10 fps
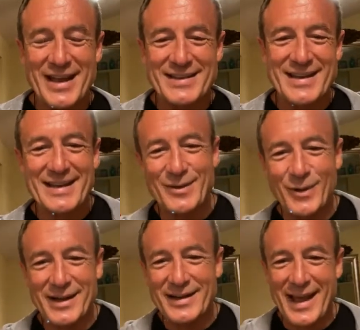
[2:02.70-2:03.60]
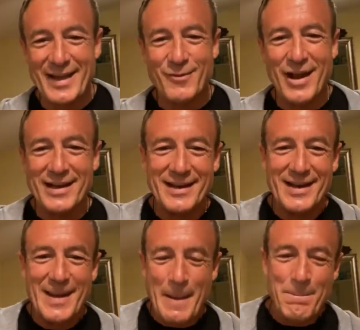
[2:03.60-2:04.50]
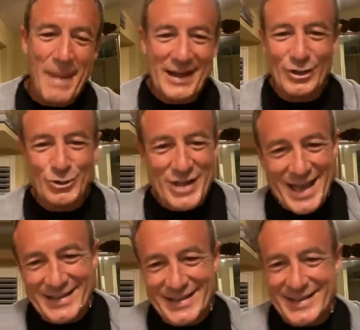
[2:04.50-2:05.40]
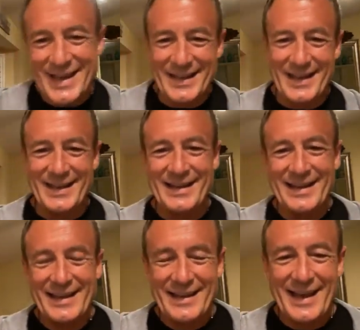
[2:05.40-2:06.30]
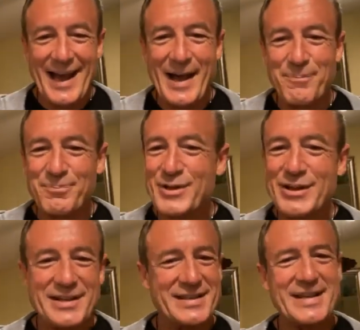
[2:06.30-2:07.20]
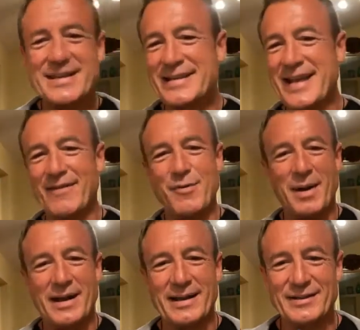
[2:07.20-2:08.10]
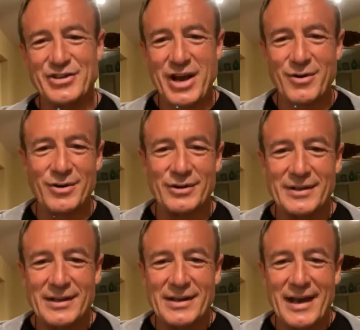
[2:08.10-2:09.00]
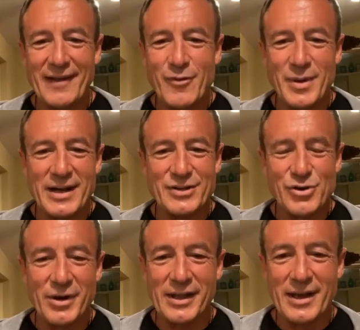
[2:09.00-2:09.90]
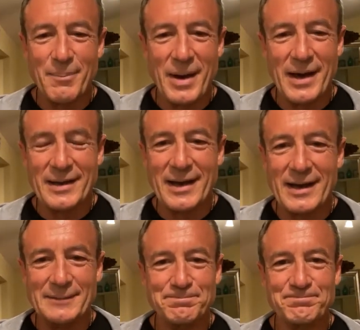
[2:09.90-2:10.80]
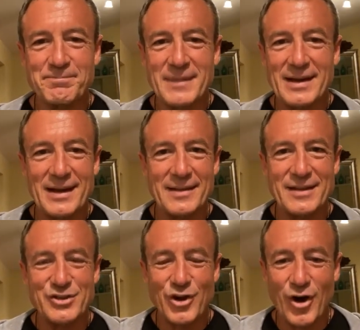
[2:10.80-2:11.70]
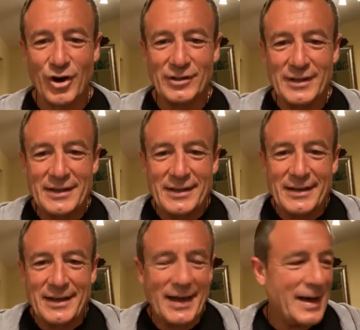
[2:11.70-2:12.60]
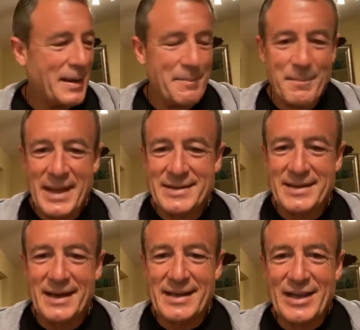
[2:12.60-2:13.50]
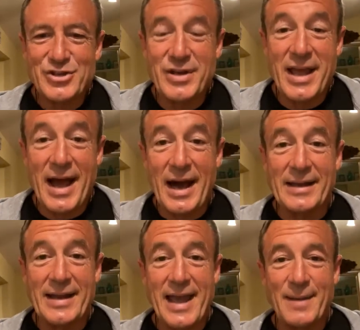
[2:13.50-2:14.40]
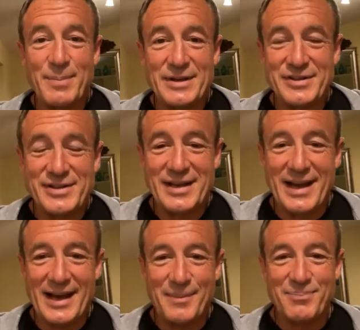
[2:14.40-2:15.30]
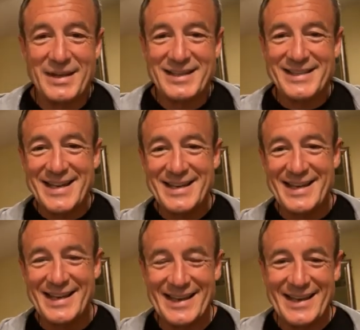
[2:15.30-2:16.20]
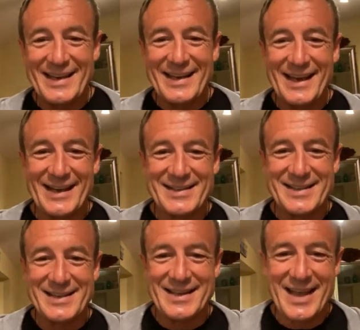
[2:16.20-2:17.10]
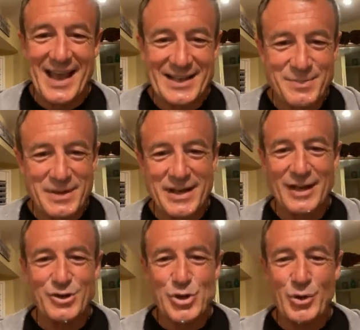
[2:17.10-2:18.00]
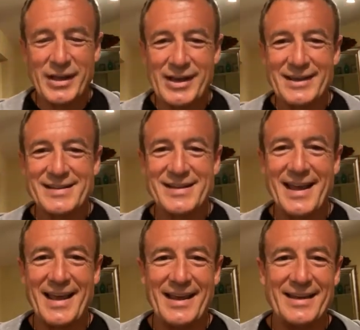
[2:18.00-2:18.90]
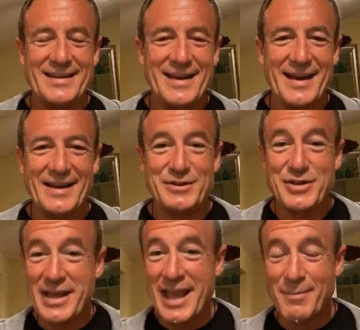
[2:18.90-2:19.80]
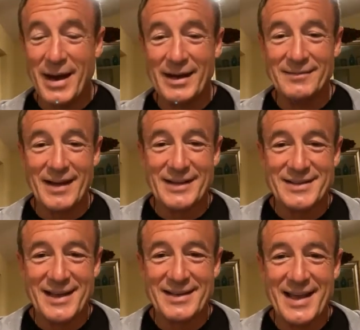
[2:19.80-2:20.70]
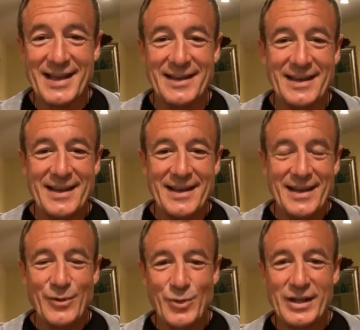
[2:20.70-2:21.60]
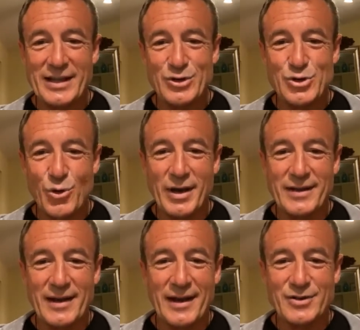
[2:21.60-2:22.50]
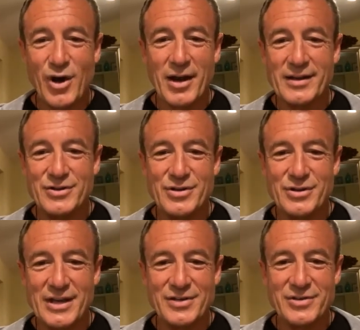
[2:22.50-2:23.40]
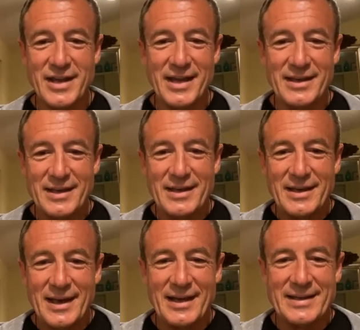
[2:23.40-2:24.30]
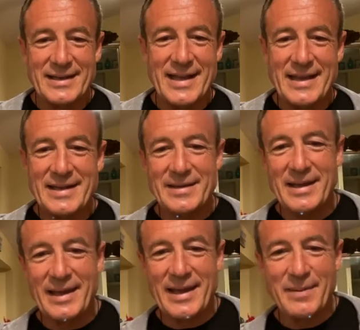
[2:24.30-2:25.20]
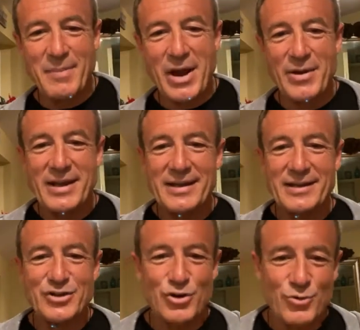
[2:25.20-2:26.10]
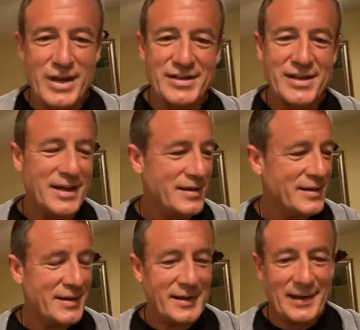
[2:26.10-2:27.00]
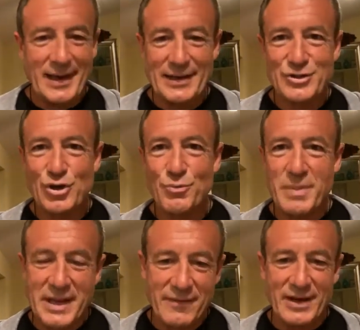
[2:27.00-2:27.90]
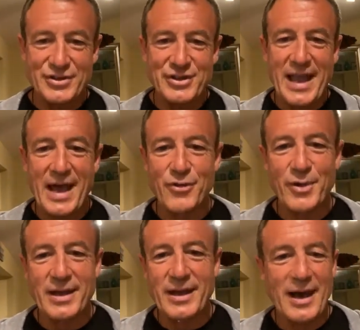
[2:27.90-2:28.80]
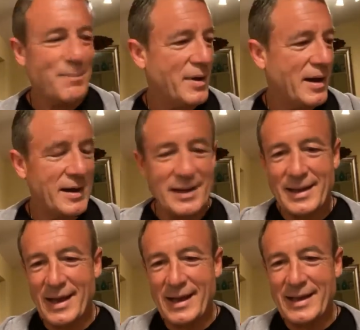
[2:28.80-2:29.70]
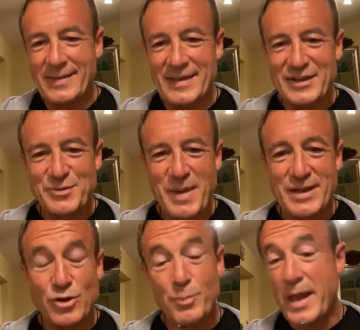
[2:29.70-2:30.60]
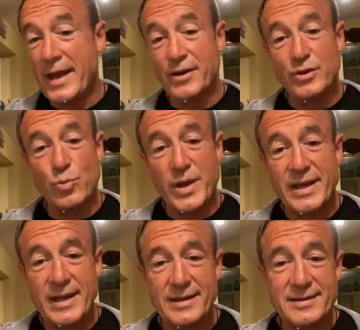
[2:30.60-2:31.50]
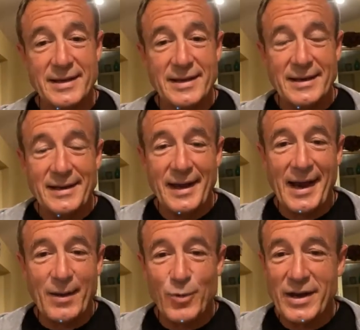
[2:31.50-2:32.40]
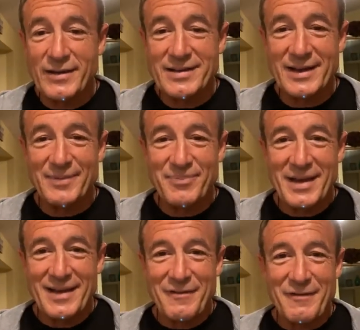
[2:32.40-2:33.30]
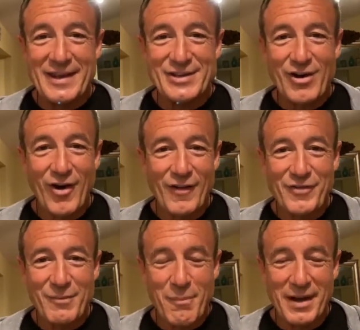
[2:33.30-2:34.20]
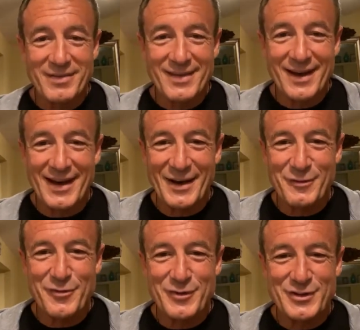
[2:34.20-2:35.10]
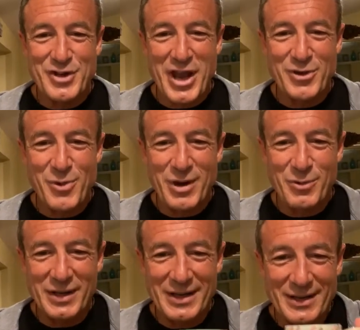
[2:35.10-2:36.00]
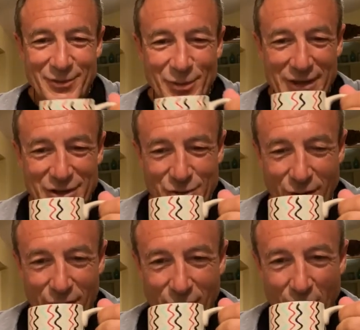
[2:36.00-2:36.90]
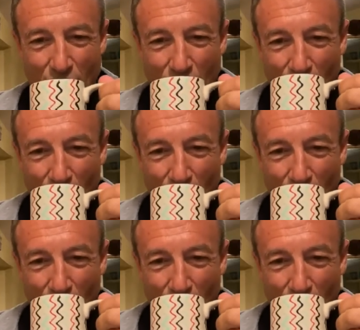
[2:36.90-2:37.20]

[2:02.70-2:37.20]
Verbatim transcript: Santini? What a name, right? Michael Santini. Um, good to see just everybody. Cheryl, everybody joining up on um, uh, this call. Uh, met uh, yesterday on campus. Um, Cindy. Uh, Cindy has been uh, joining us, and uh, she came on on Sunday and really enjoyed uh, talking to you yesterday. Uh, Deneen and, and Marianne and Teresa, uh, so many of us gathering up uh, in this space. Hope you had a good weekend, ready to finish off the month of January really, really strong.